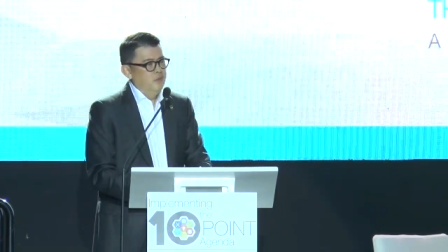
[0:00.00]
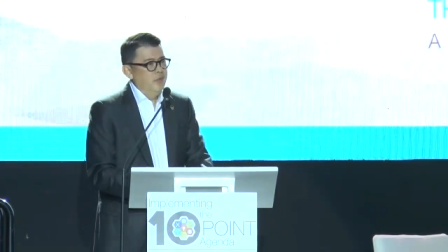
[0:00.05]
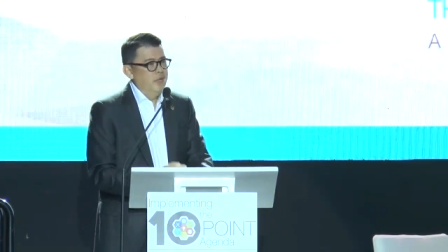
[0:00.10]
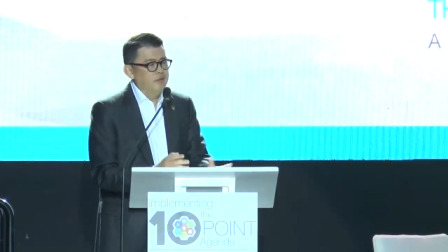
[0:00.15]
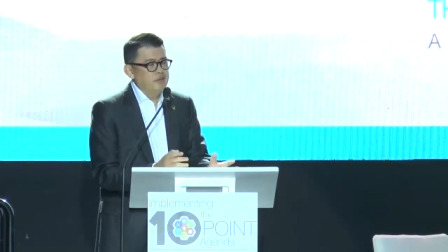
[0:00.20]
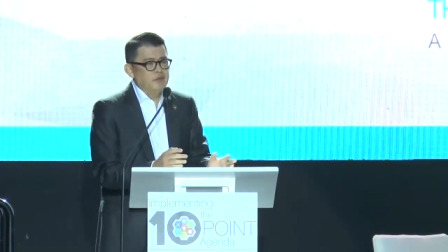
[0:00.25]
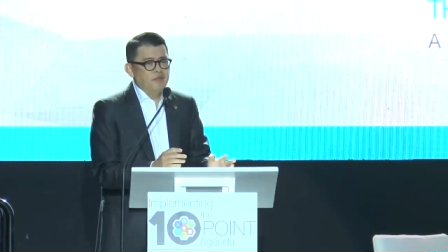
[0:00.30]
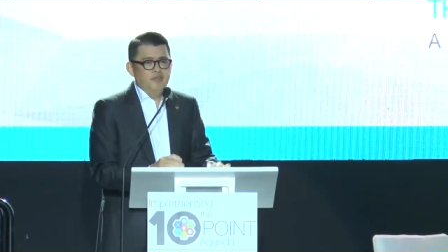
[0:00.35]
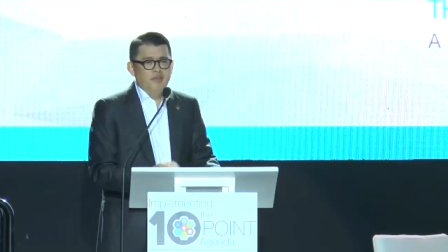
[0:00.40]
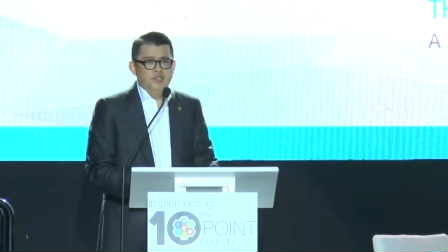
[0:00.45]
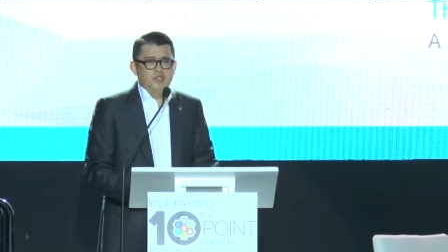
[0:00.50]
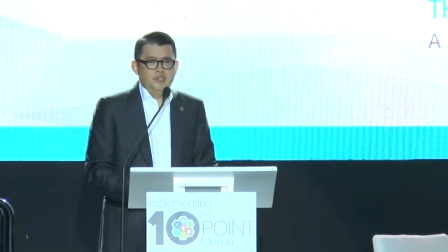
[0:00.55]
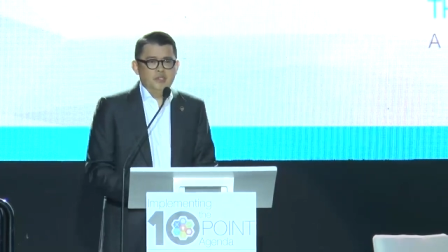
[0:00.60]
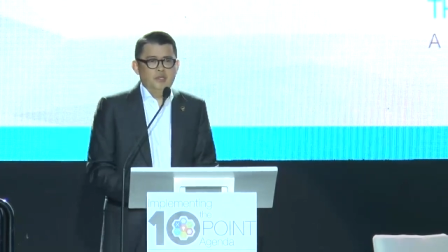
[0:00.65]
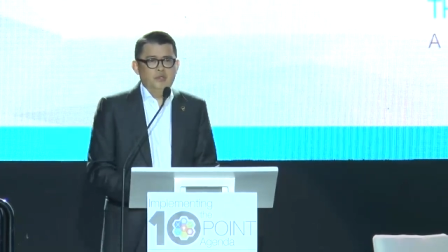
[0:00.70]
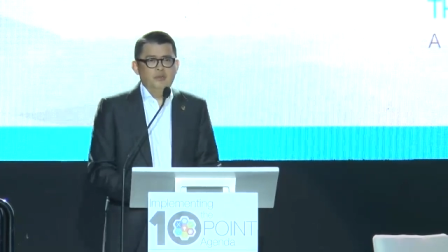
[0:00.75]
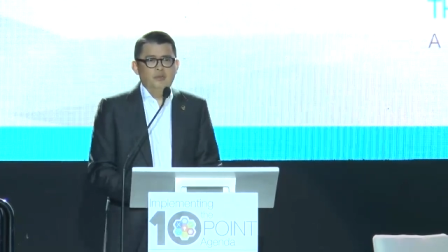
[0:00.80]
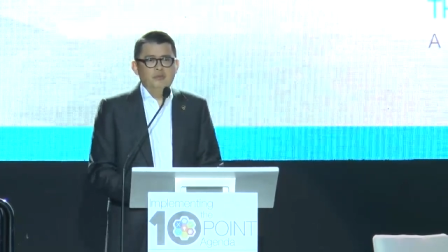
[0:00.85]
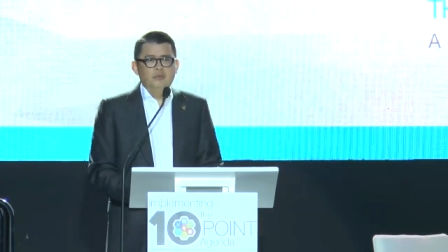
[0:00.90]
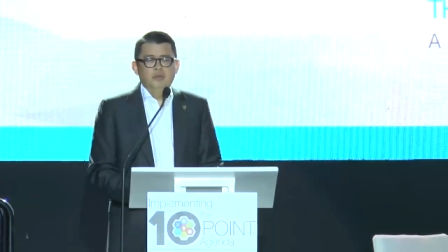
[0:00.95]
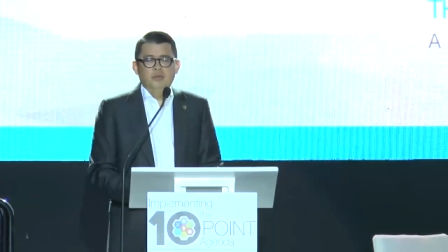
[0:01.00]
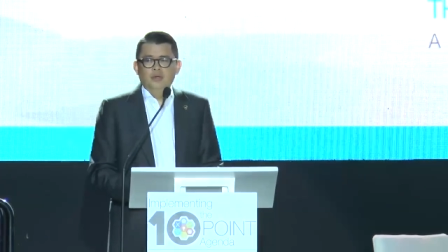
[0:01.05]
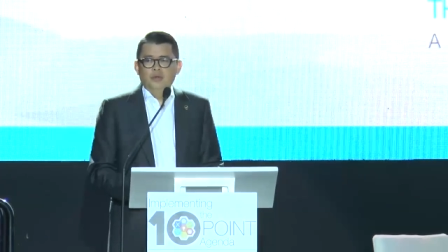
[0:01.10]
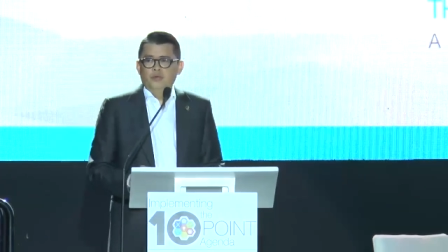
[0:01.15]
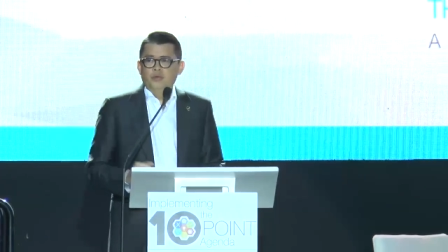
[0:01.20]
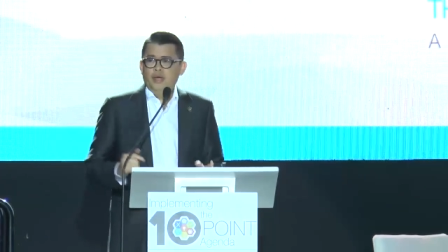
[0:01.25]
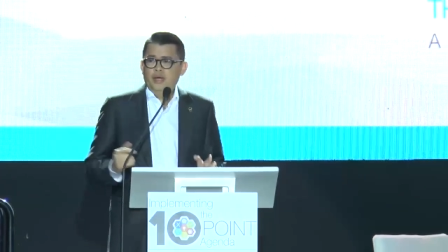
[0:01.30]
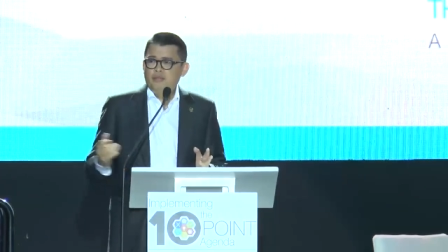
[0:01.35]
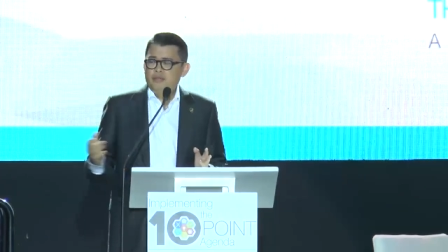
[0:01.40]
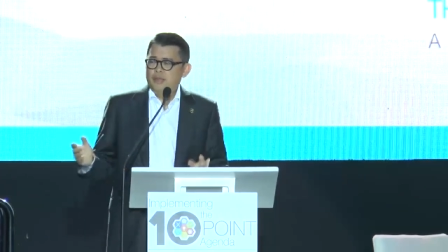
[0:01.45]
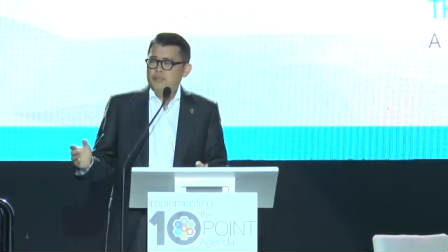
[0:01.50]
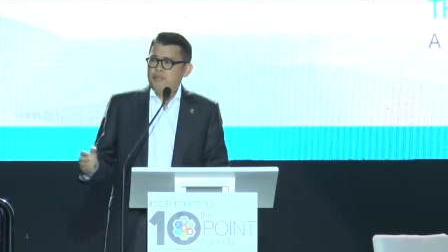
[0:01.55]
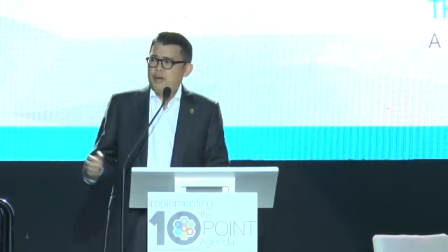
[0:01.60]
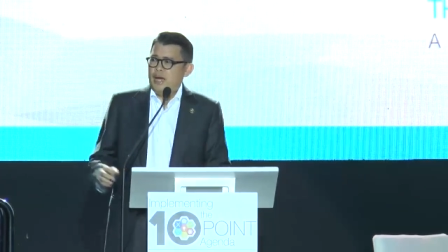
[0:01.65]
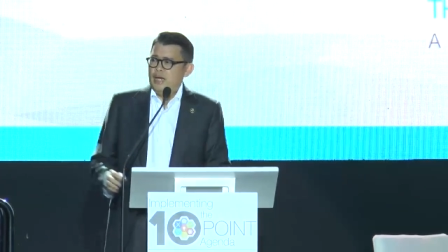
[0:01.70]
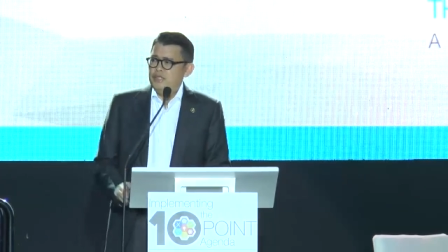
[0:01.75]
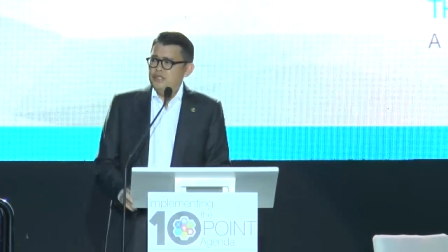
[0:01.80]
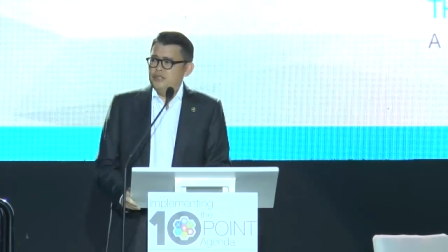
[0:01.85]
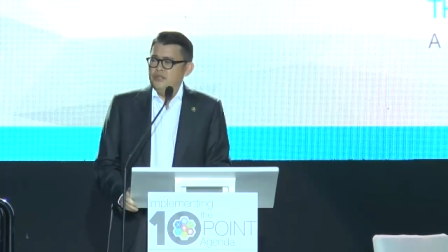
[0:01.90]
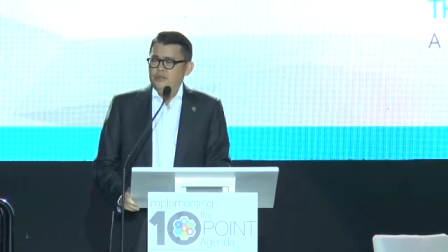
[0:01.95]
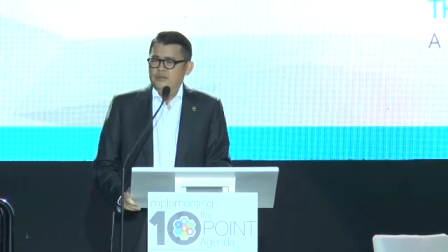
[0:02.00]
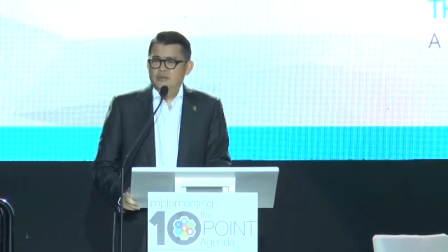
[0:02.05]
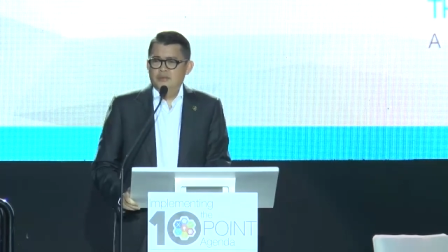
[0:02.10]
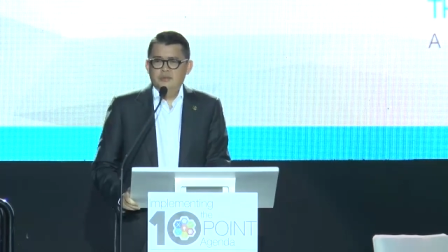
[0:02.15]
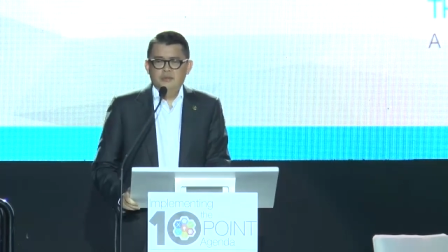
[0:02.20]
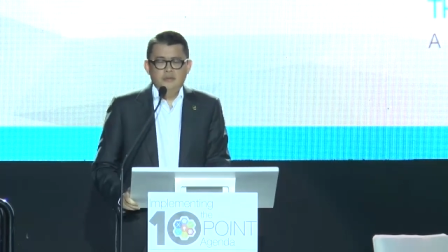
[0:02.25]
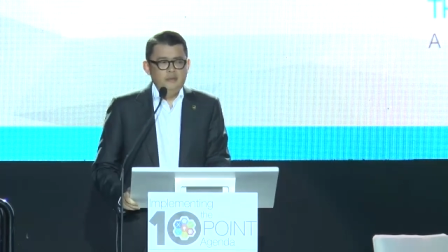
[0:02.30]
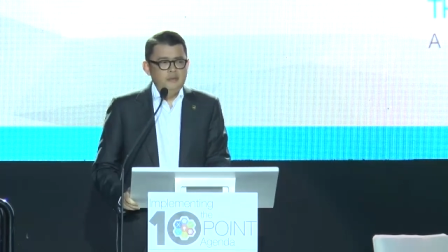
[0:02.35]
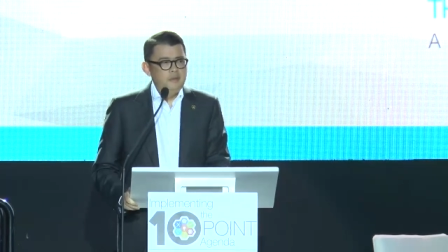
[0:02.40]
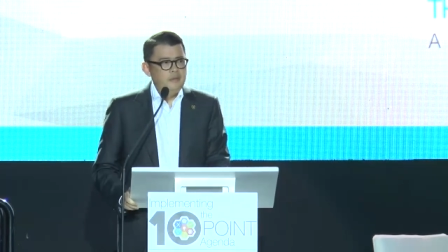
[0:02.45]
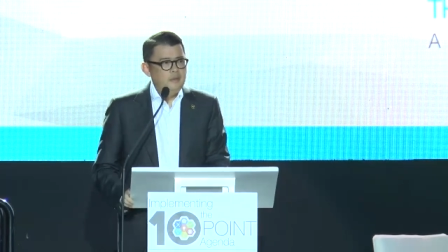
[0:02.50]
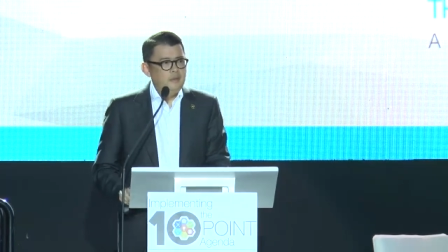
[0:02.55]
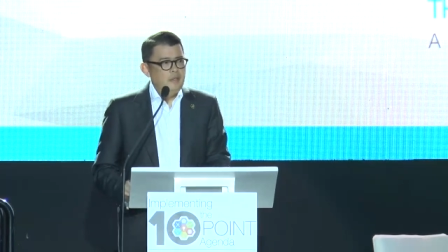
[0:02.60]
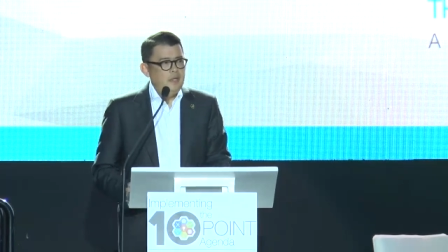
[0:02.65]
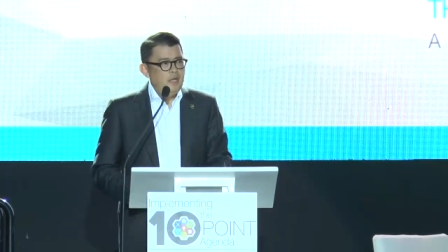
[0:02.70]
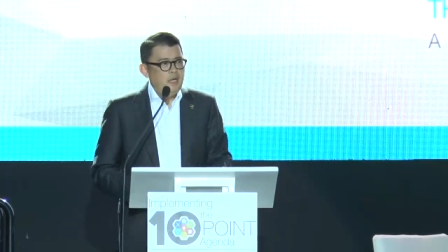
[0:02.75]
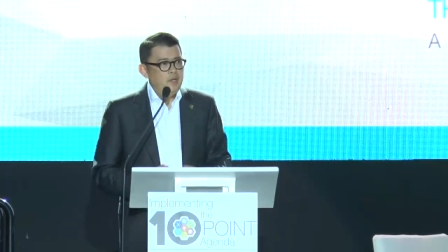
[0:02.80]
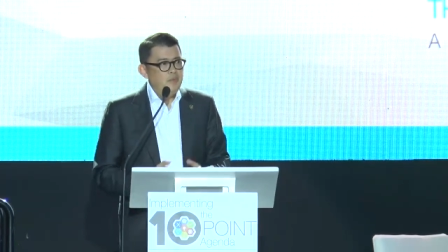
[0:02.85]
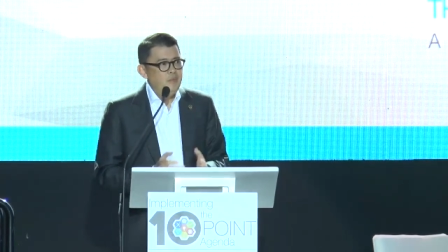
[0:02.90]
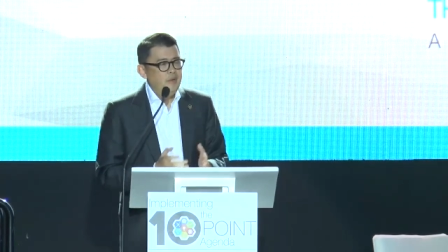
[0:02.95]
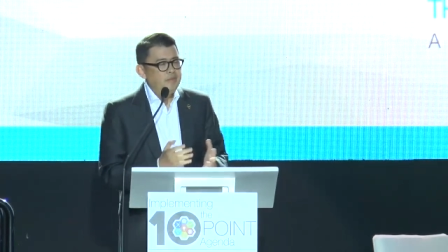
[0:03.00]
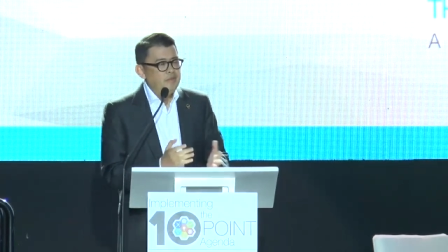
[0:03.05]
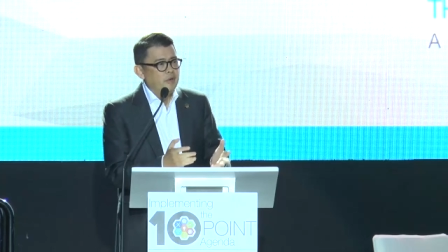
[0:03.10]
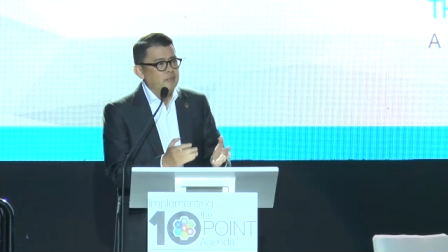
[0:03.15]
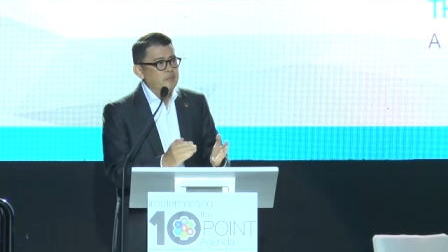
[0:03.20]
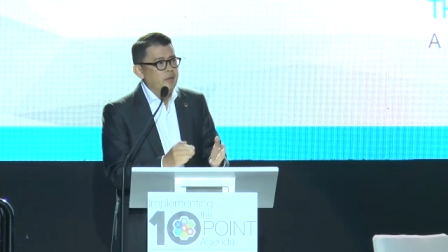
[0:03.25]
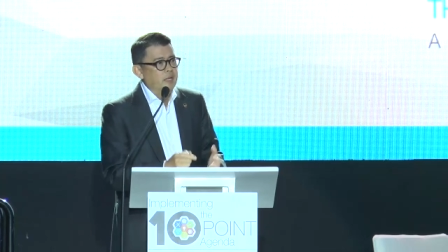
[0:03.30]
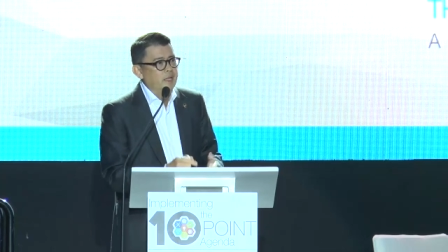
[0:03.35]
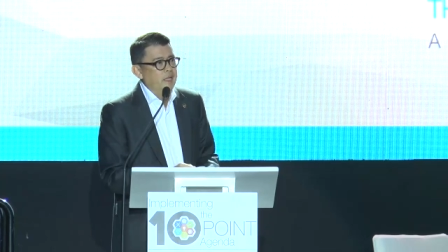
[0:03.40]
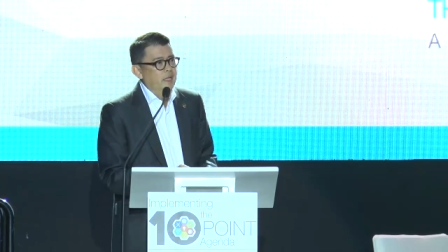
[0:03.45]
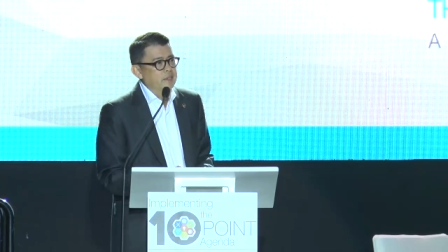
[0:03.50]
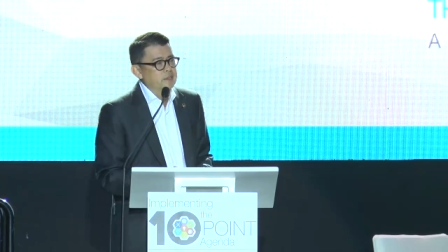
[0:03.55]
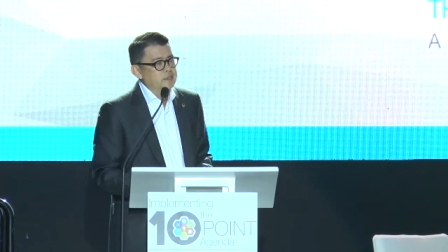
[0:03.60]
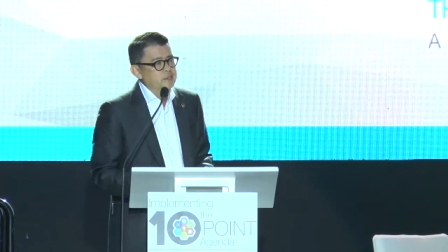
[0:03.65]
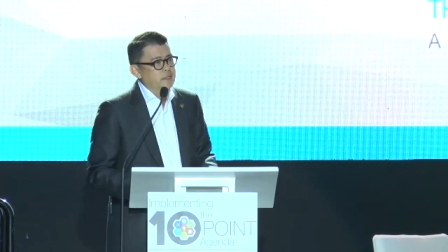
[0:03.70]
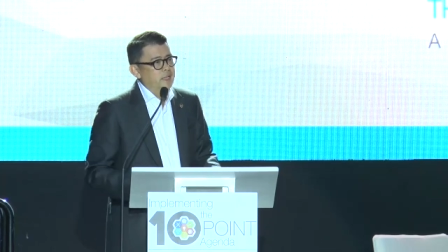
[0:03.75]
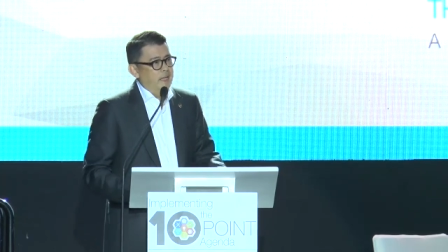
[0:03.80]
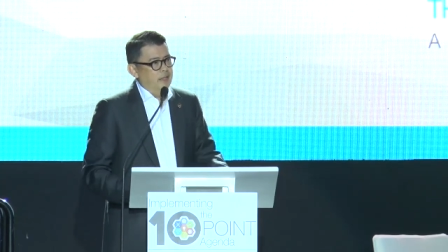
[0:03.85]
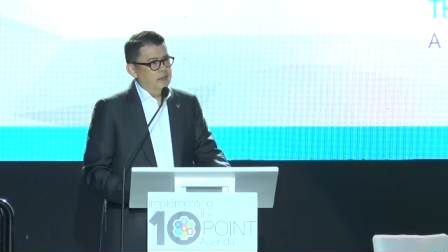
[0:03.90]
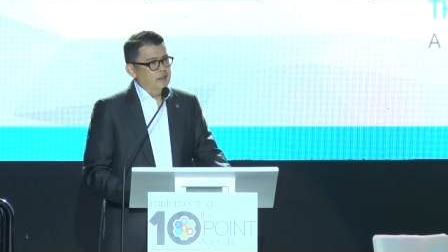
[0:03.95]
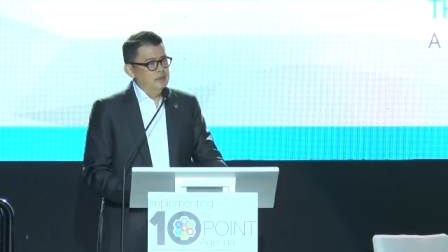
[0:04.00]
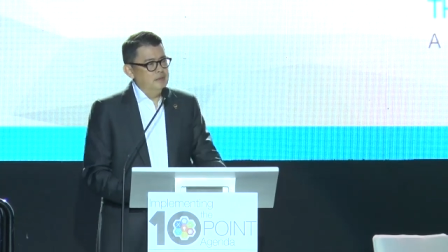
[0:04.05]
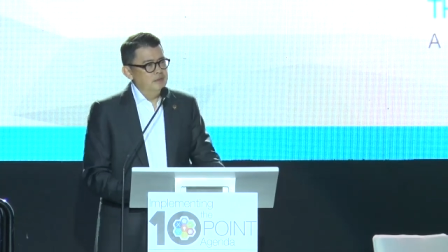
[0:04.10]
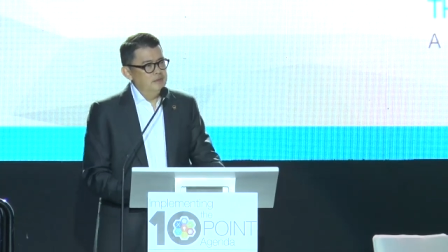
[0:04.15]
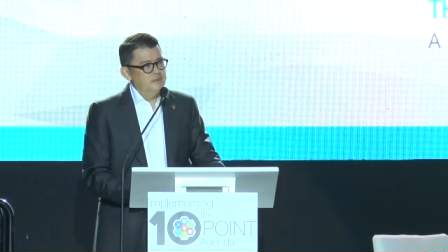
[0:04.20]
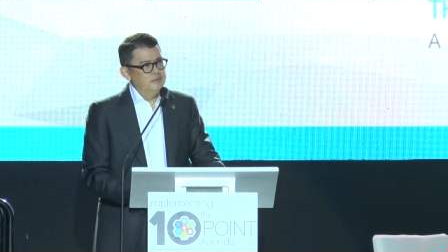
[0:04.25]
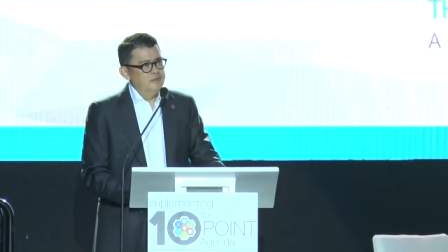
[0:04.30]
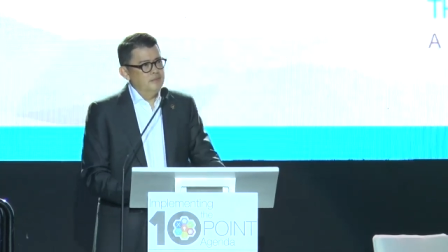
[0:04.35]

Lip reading: We have the vision, we have the passion, and we have our money at stake.